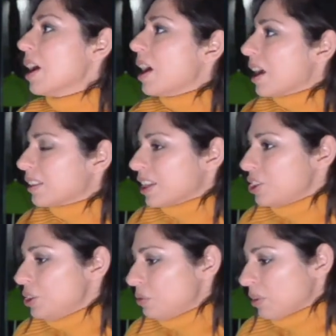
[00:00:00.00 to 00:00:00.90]
So like,
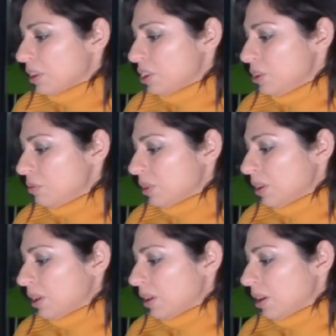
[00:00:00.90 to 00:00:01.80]
unless you
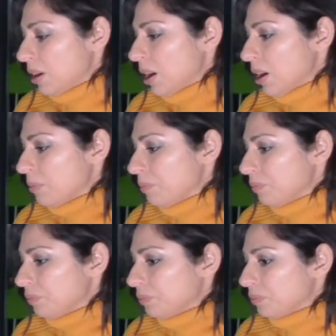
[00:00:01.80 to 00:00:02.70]
really
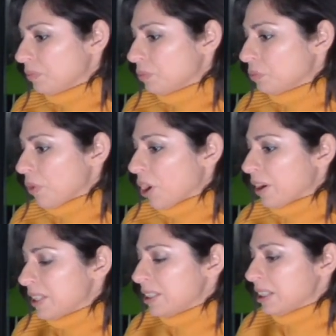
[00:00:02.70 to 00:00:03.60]
are
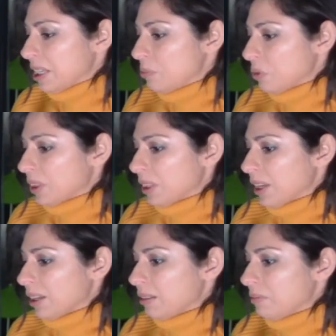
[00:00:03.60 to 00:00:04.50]
in deep with like